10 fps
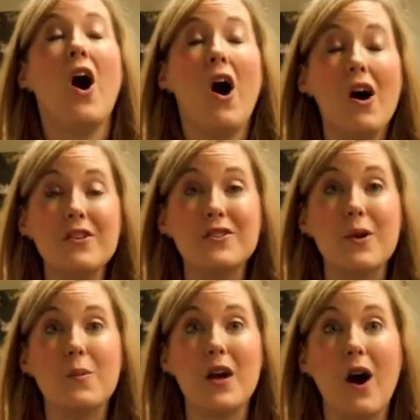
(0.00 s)

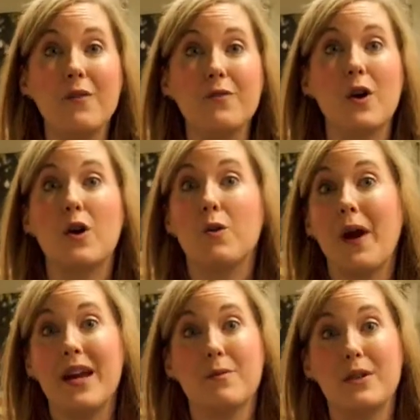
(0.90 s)
Also, we offer a
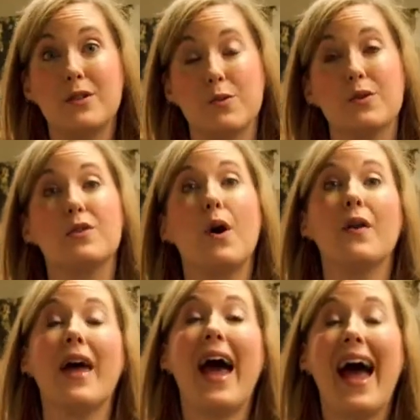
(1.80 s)
great resource
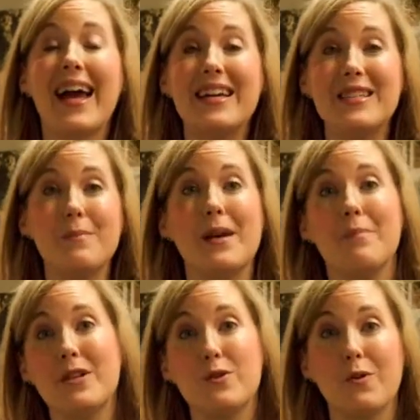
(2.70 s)
called Academic
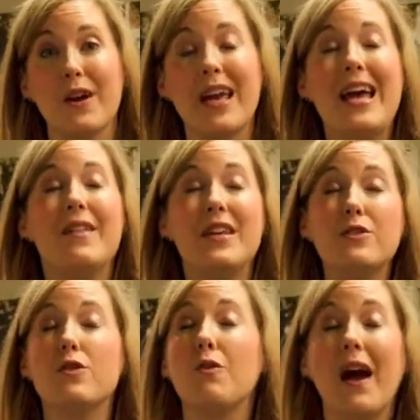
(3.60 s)
Mentoring.
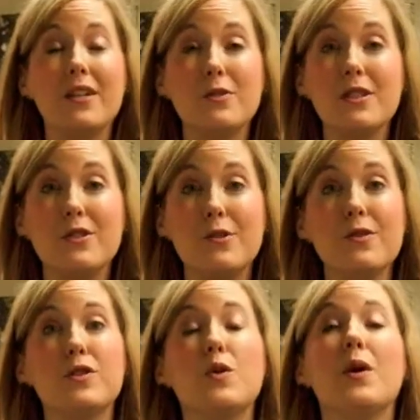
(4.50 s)
These are graduate
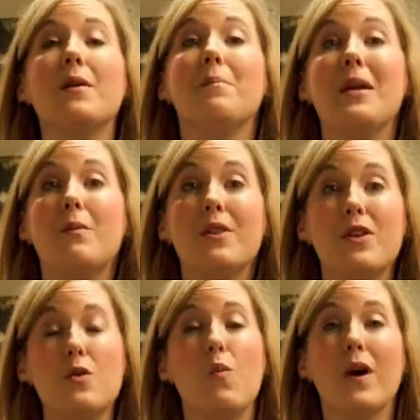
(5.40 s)
students who can meet with
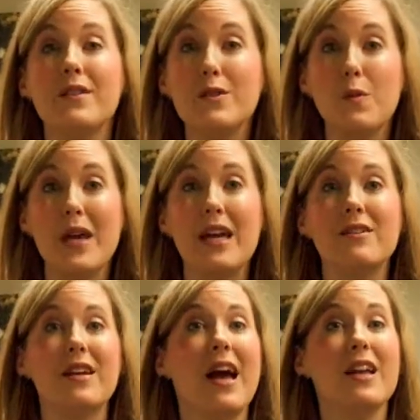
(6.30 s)
you once a week
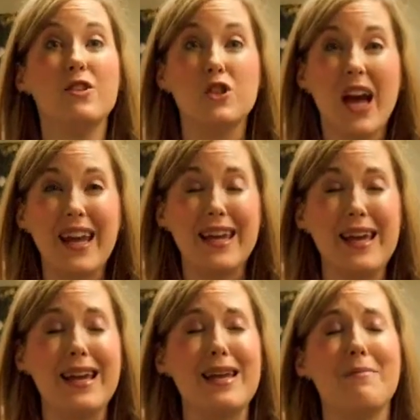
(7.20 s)
to kind of check
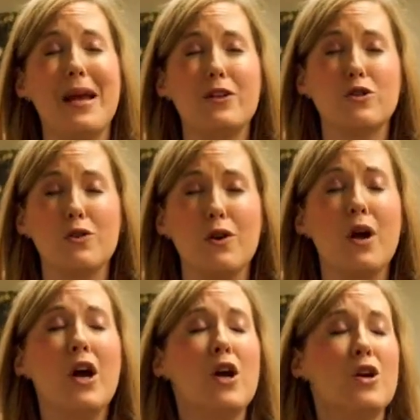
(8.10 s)
in and make sure
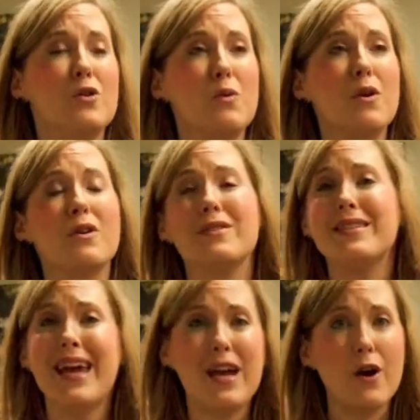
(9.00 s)
you're
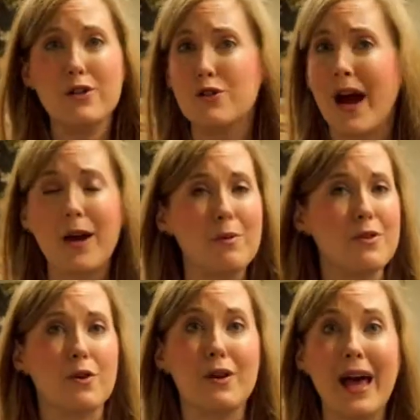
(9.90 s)
staying on track
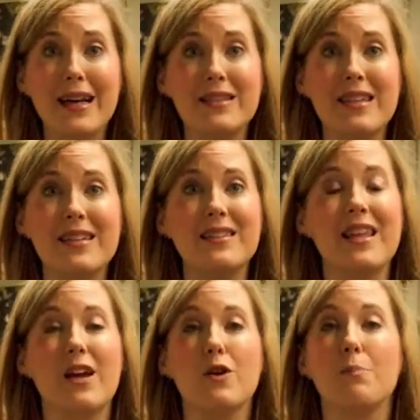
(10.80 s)
with your classes,
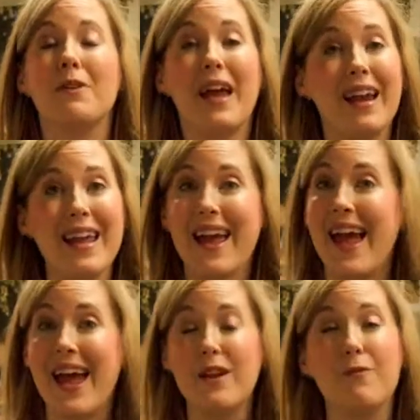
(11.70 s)
that you're planning
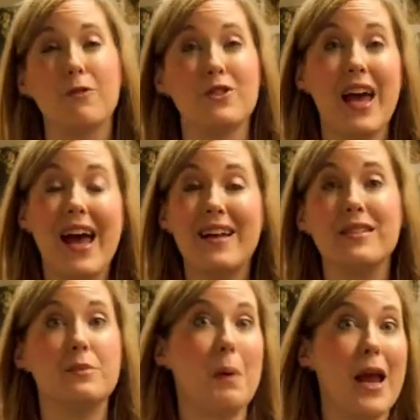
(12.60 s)
ahead for
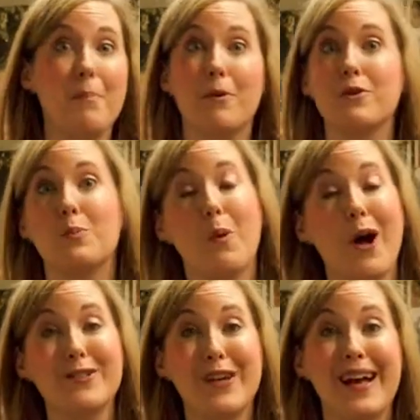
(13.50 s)
tests, papers,
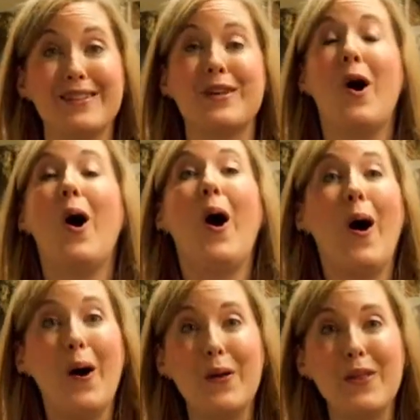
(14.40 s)
projects,
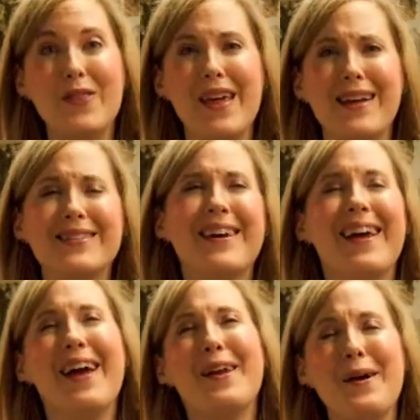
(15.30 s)
all the things,
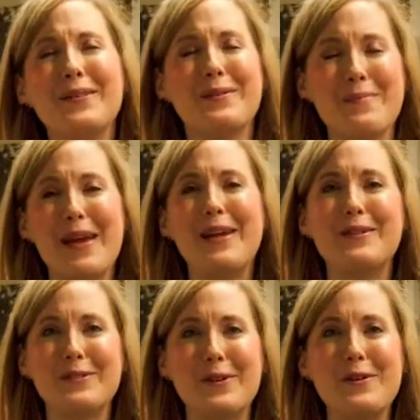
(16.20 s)
and also
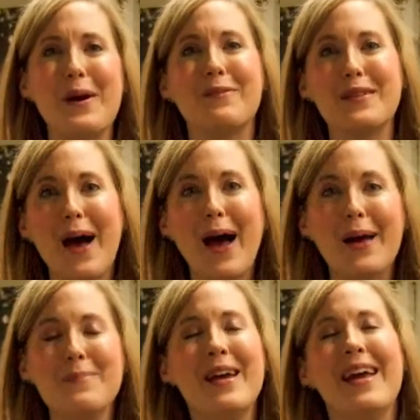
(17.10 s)
making sure you have
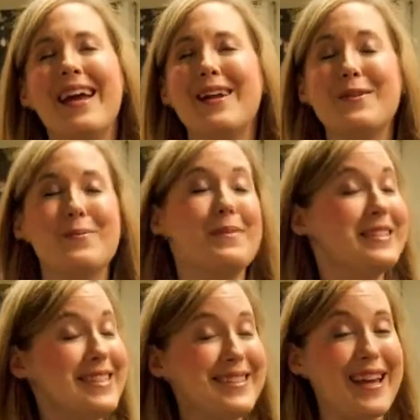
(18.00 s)
time in your
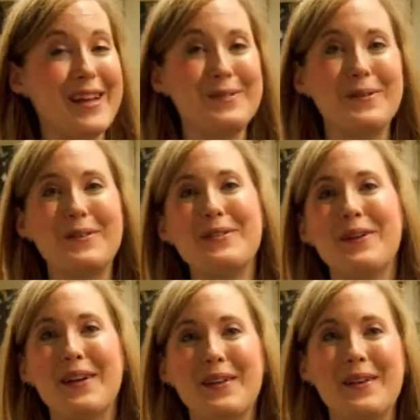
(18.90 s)
busy schedule to
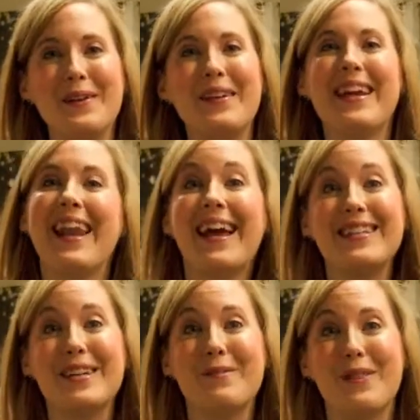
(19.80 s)
include
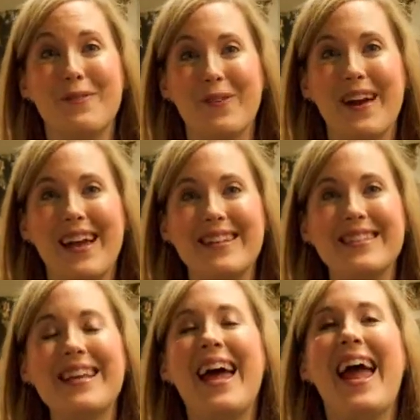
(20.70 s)
connecting with
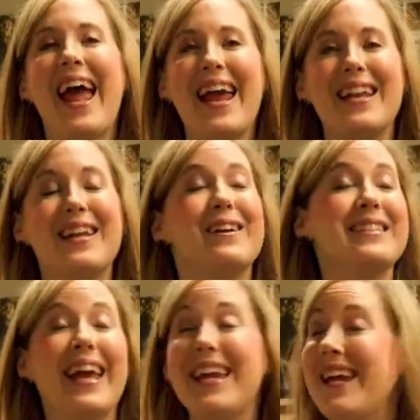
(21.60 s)
friends and
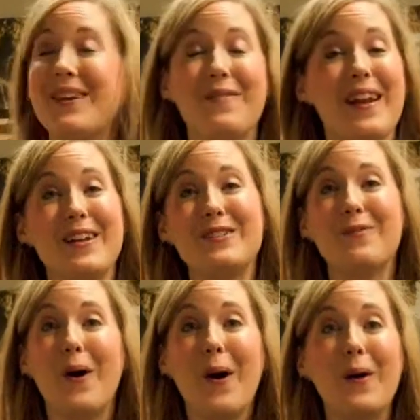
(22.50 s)
taking advantage
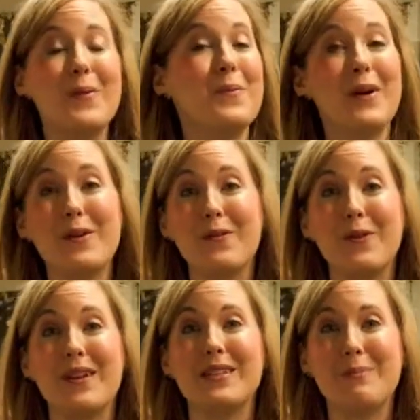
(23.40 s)
of all the
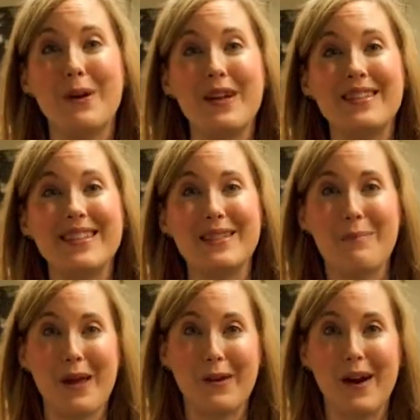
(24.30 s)
wonderful experiences
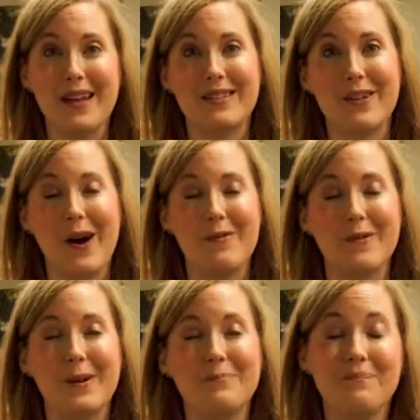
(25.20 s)
Baylor has to
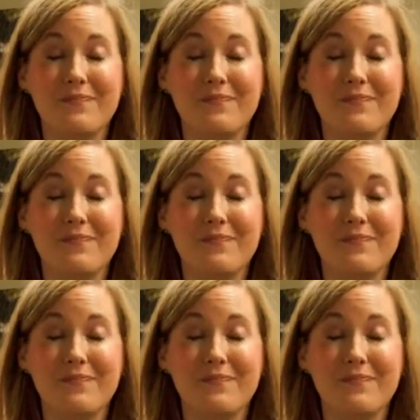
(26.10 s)
offer.